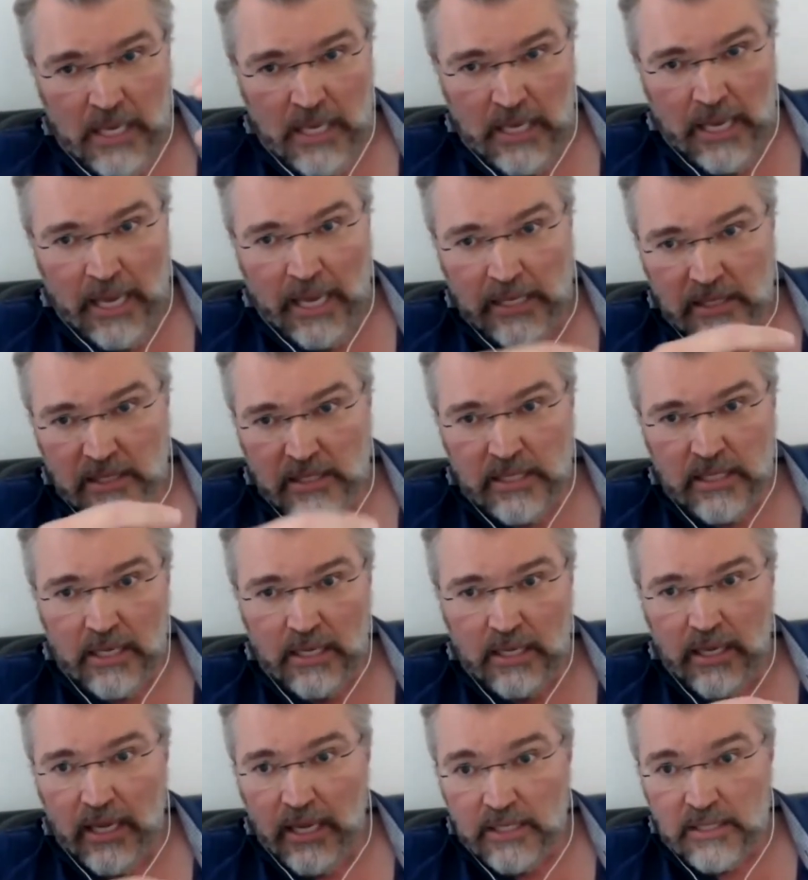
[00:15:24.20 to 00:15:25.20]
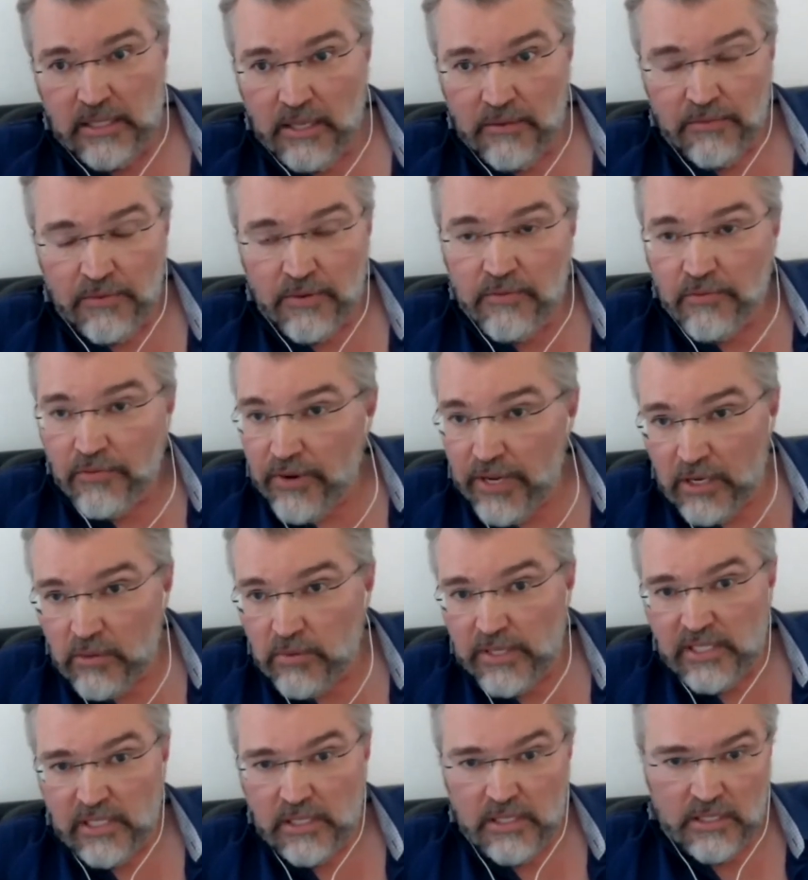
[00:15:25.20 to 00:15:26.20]
as different
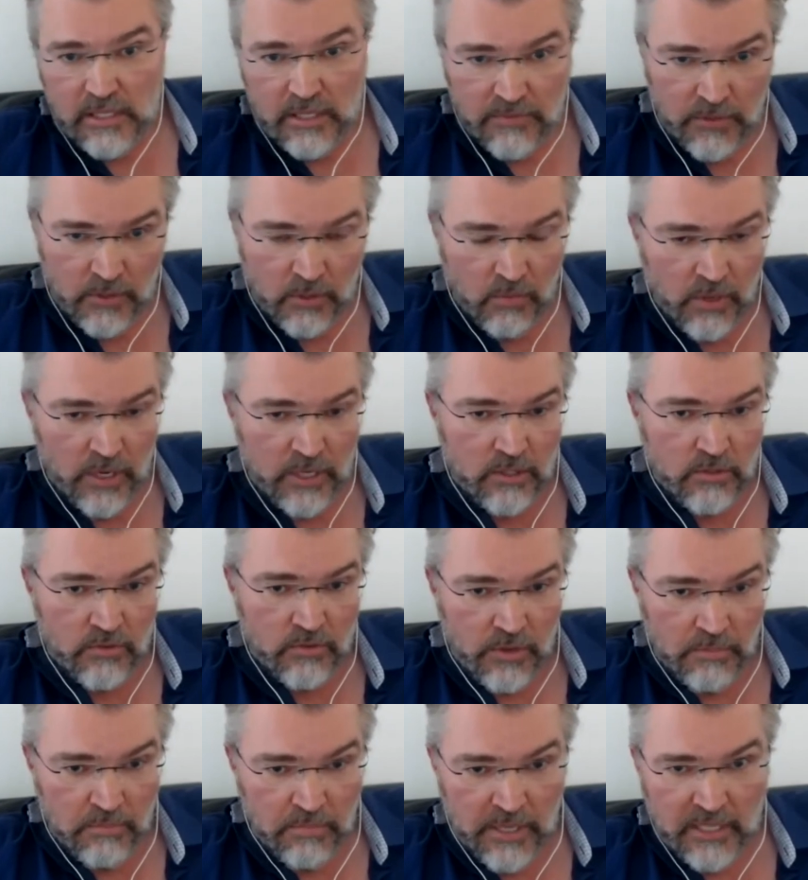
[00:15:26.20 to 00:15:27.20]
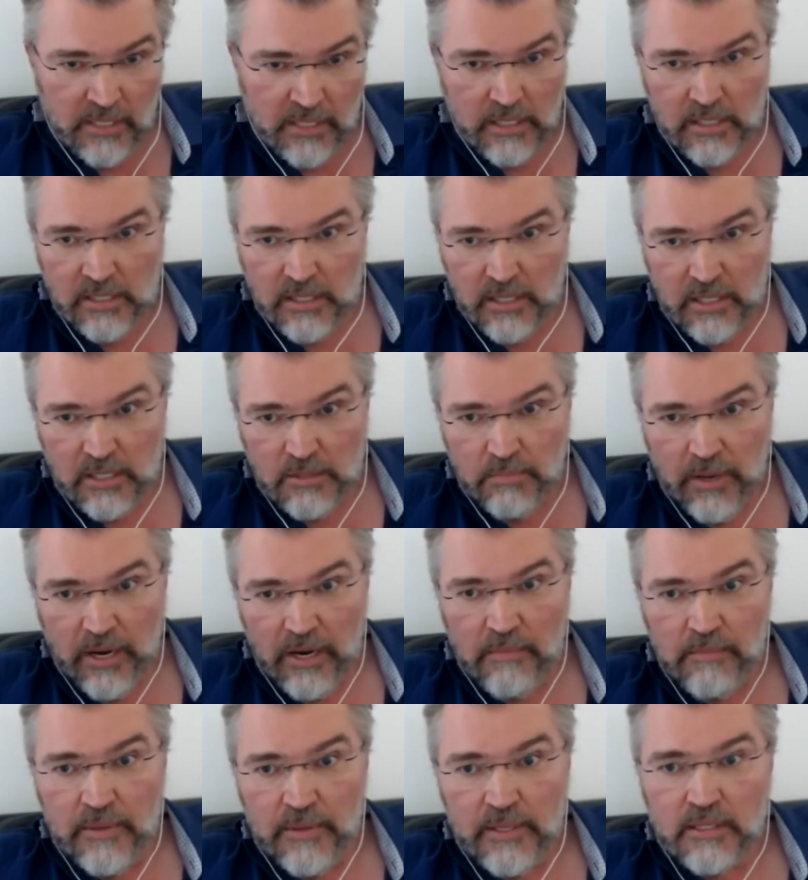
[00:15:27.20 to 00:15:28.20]
frequencies if you were to repeat this
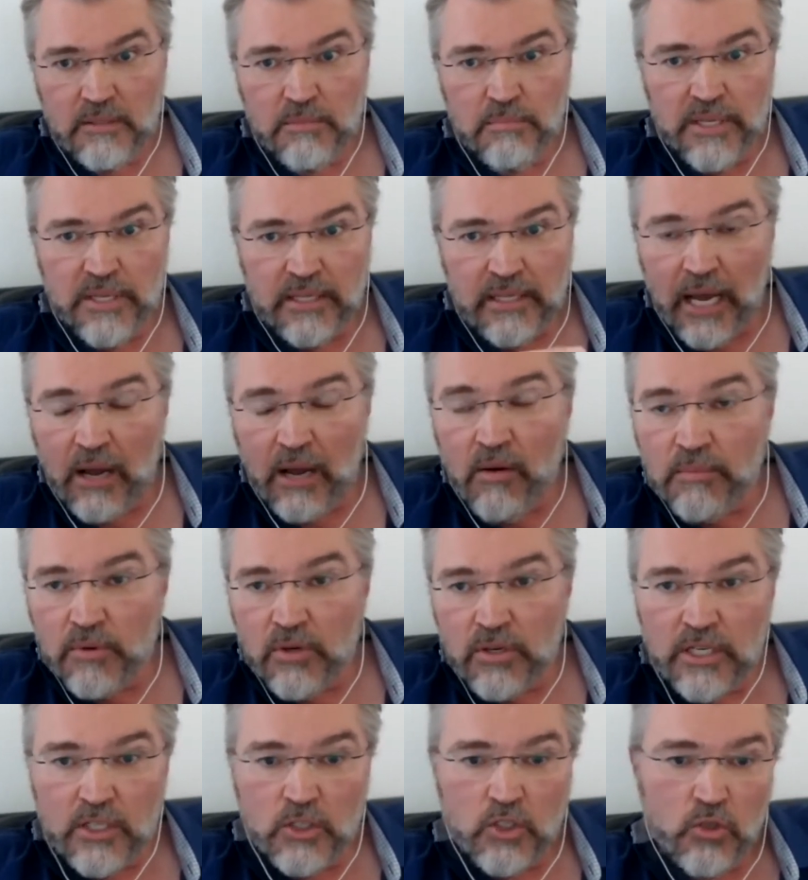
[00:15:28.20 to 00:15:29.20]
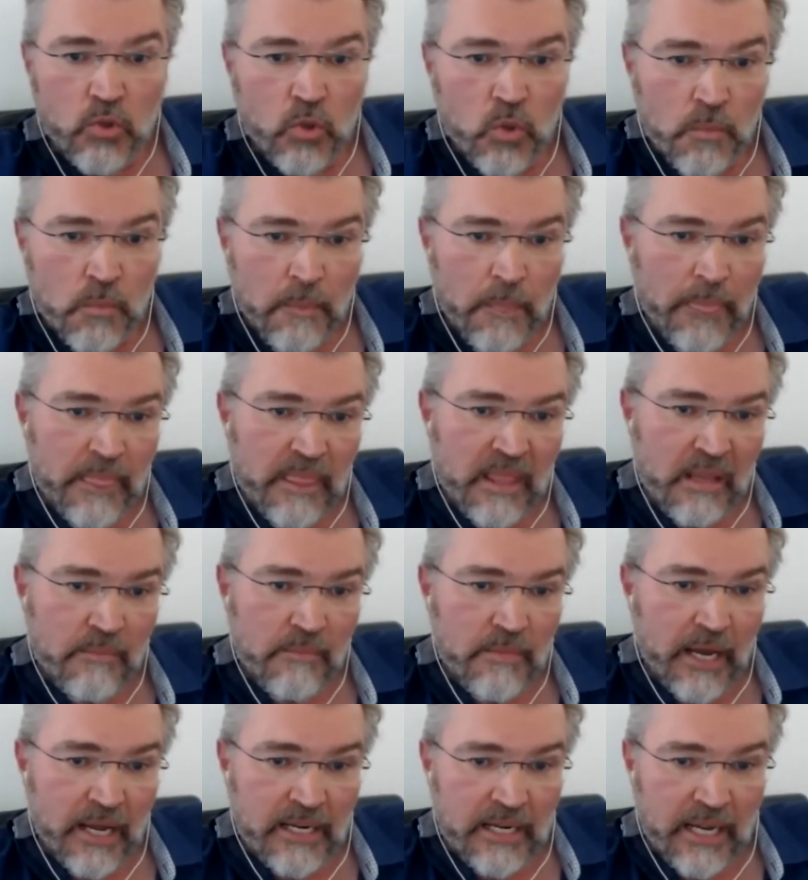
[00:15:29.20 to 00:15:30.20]
experiment. But now I'm going to do
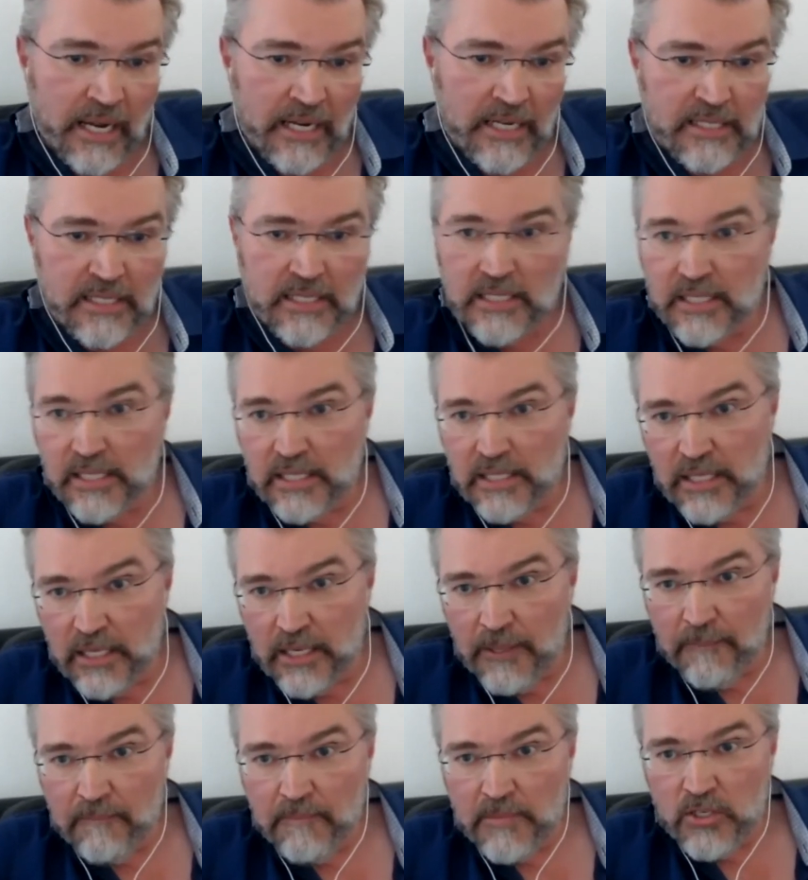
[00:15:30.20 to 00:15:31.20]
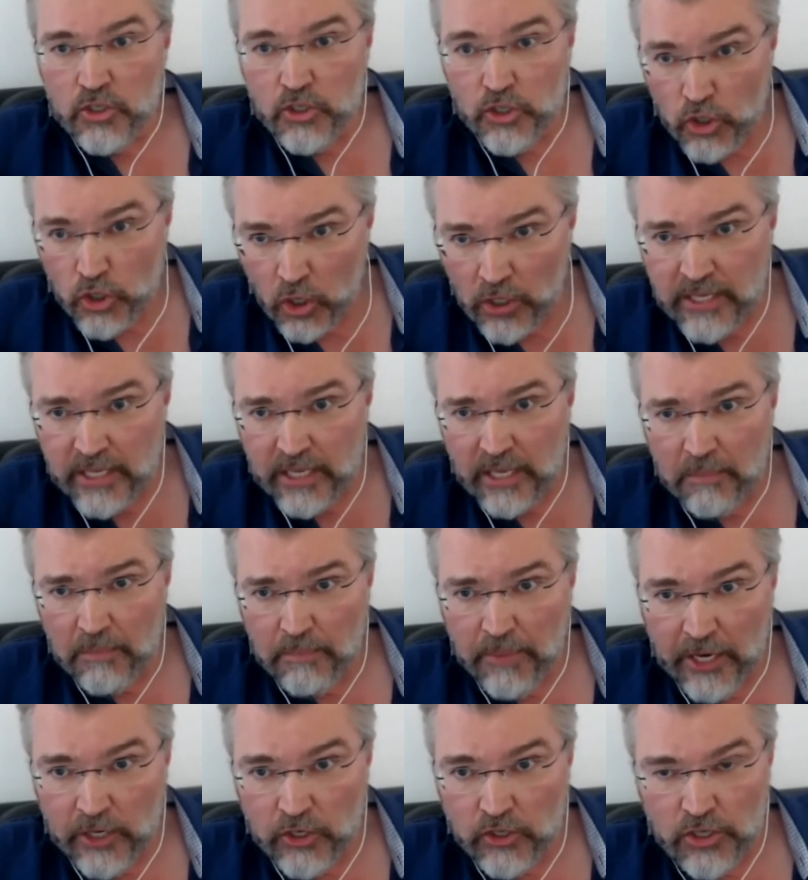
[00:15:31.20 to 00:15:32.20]
analysis in the Schrödinger
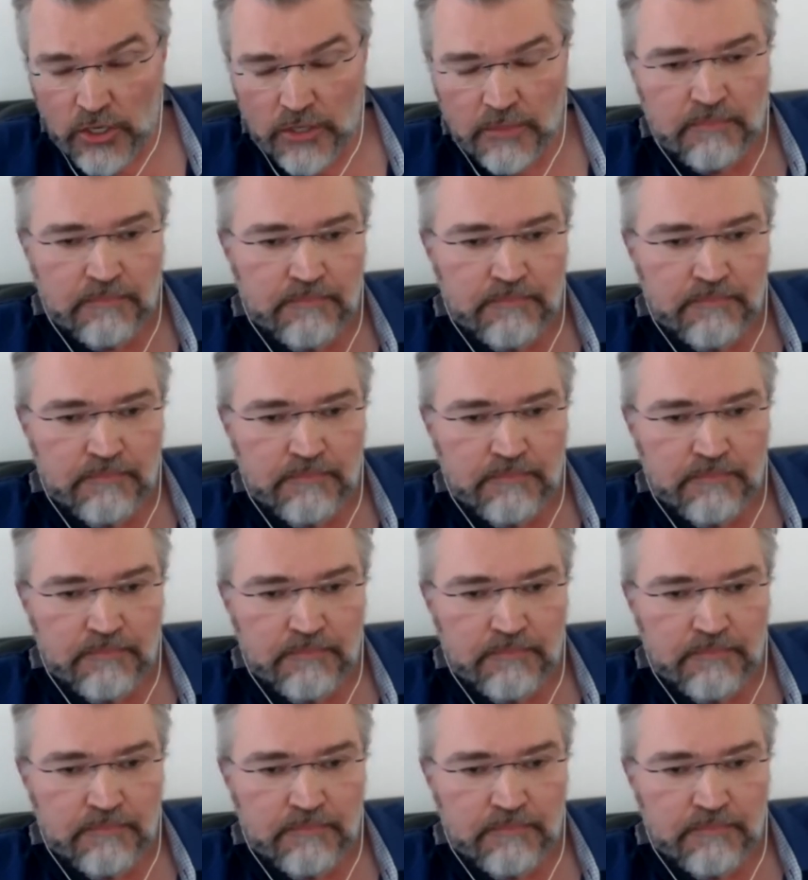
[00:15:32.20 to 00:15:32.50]
picture,